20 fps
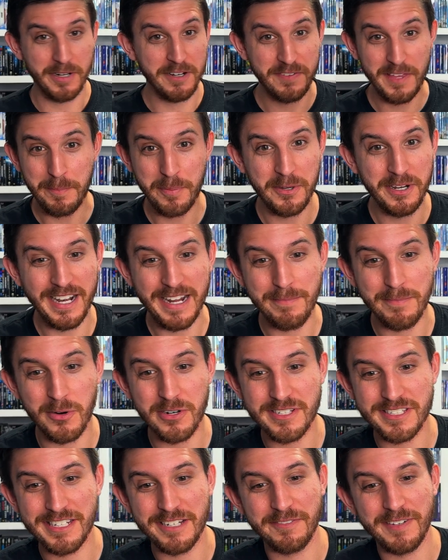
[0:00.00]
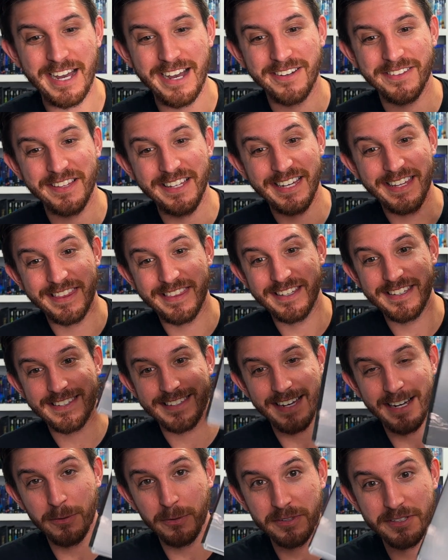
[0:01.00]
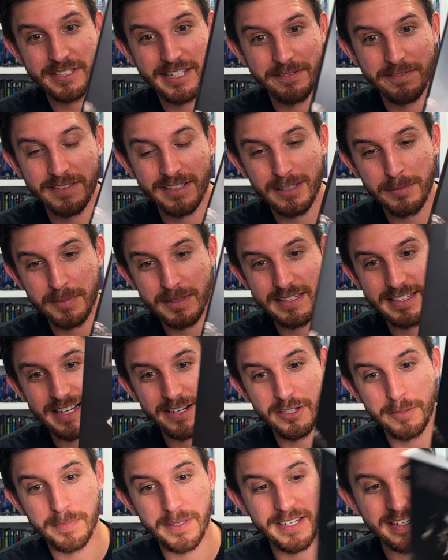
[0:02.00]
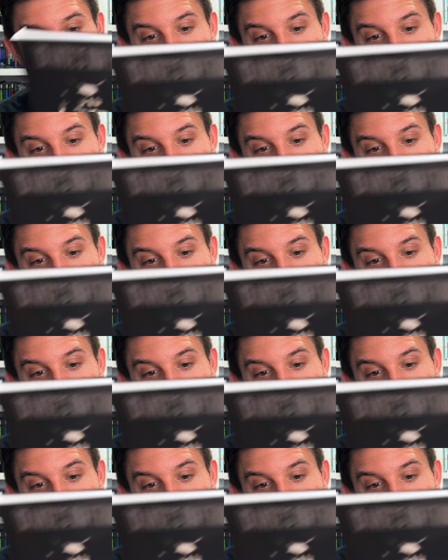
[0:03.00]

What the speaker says: if they put any more stuff out like this, I will definitely be down to pick it